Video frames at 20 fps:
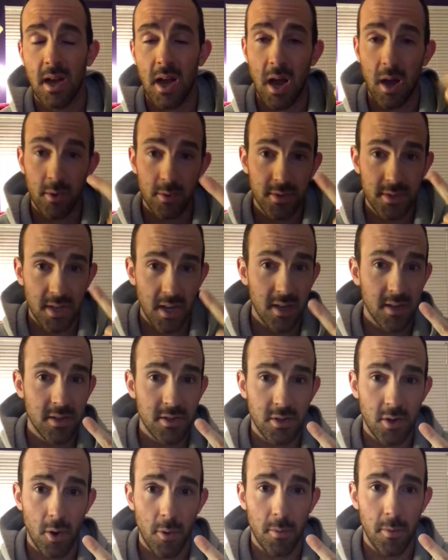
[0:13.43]
outside the
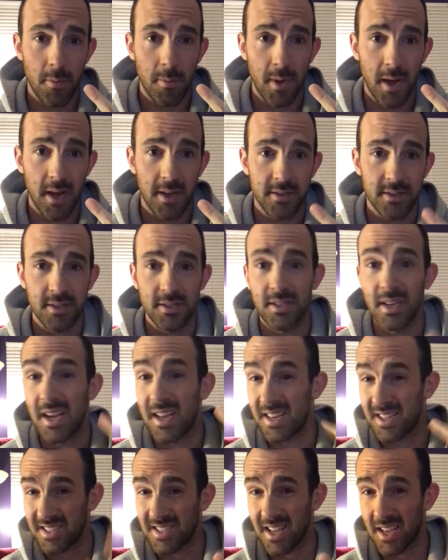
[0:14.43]
scope of the passage,
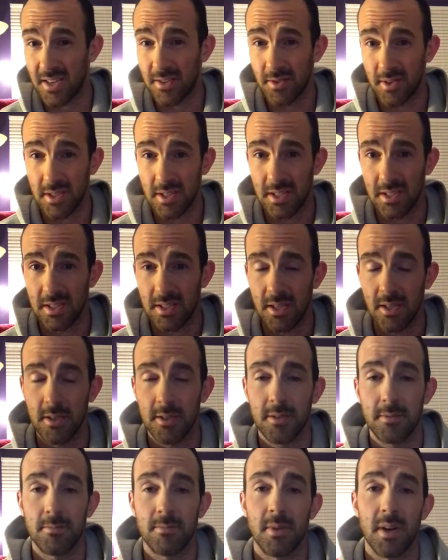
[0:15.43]
and exaggerated
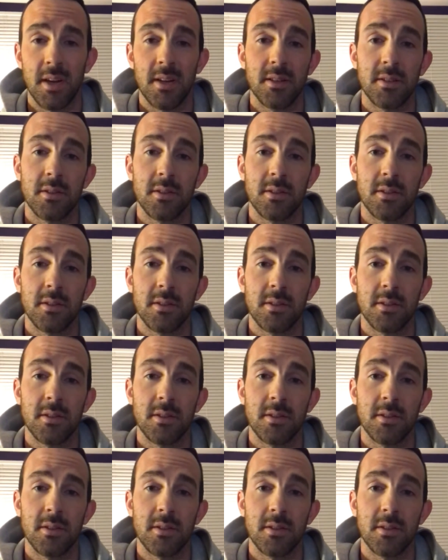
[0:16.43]
details, right?